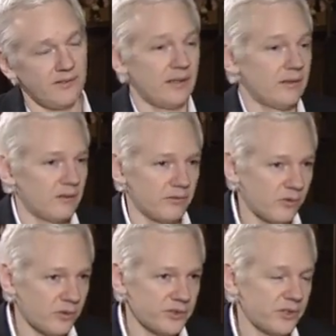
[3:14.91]
then of
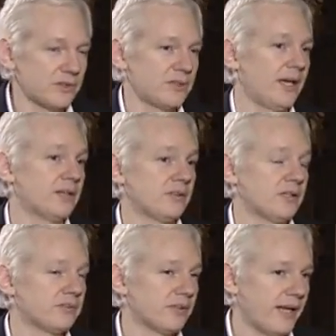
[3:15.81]
course you can see how
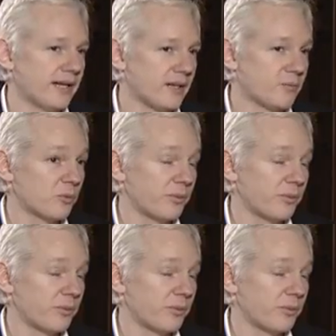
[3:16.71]
dreadful the outcome will